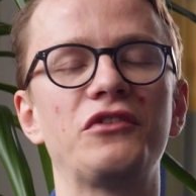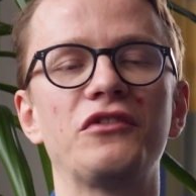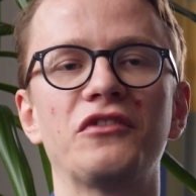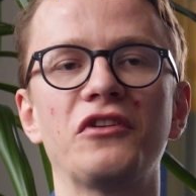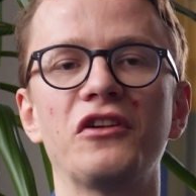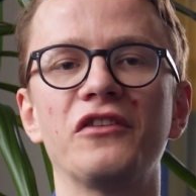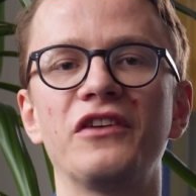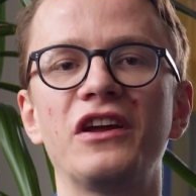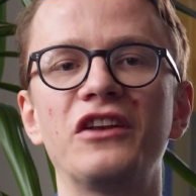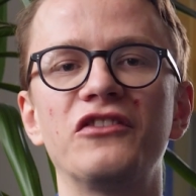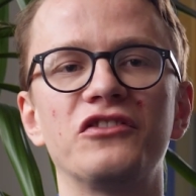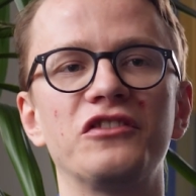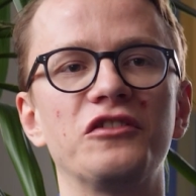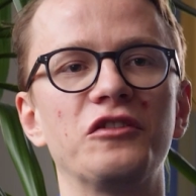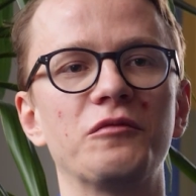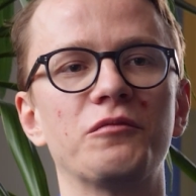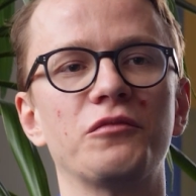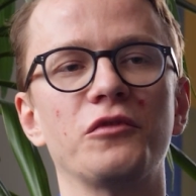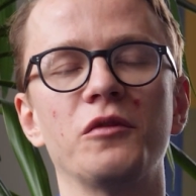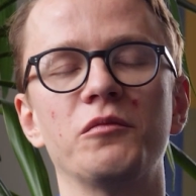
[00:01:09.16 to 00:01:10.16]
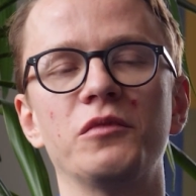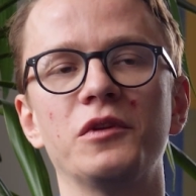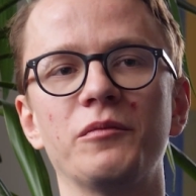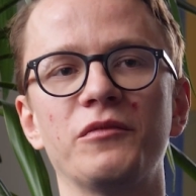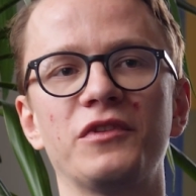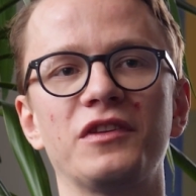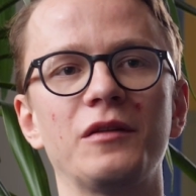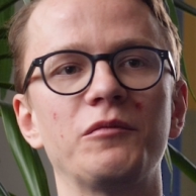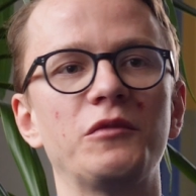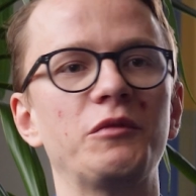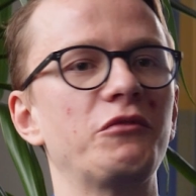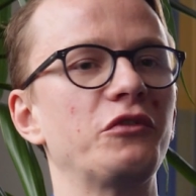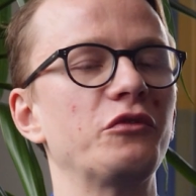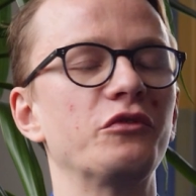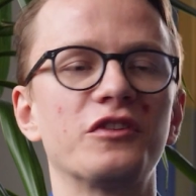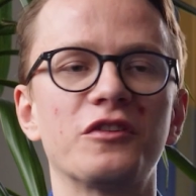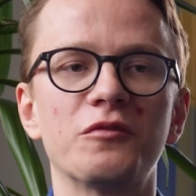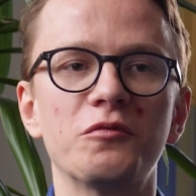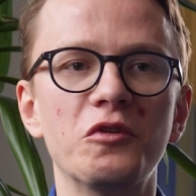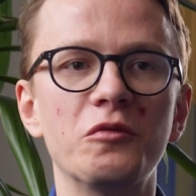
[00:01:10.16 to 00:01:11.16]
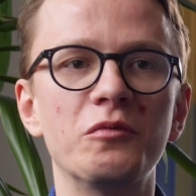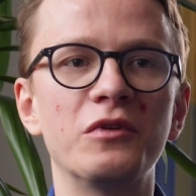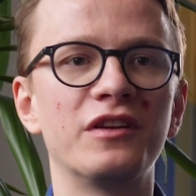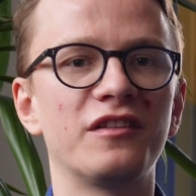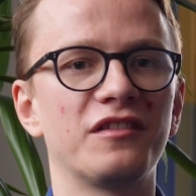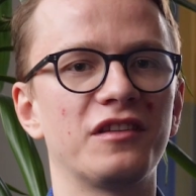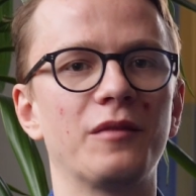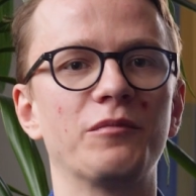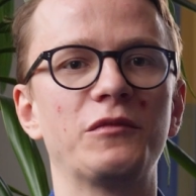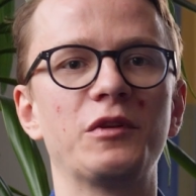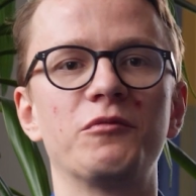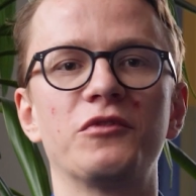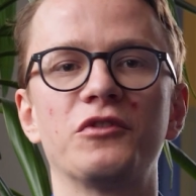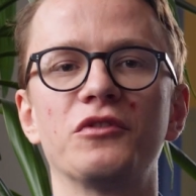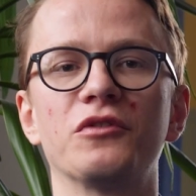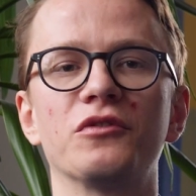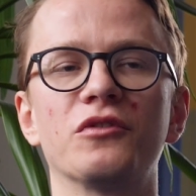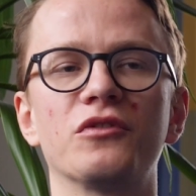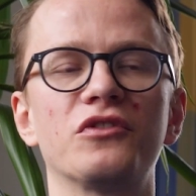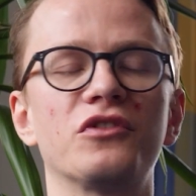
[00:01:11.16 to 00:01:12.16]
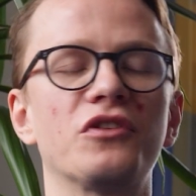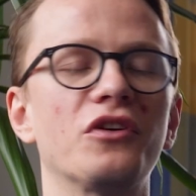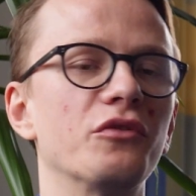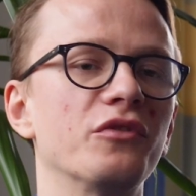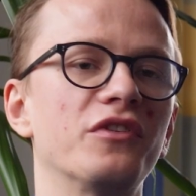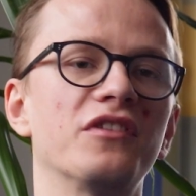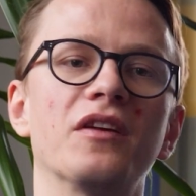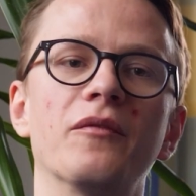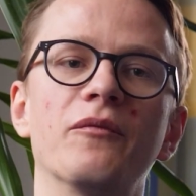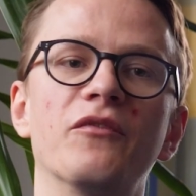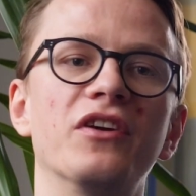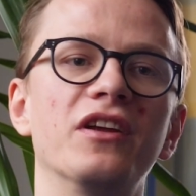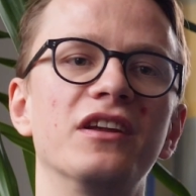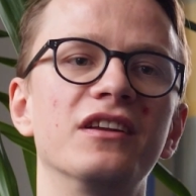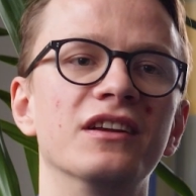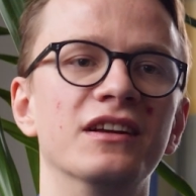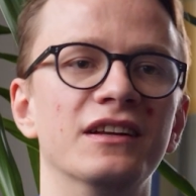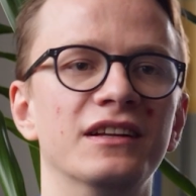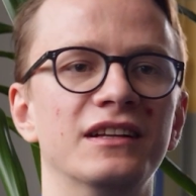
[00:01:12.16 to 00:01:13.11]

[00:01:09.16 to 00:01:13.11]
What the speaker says: you solve engineering problems, sometimes you experiment, sometimes you code something.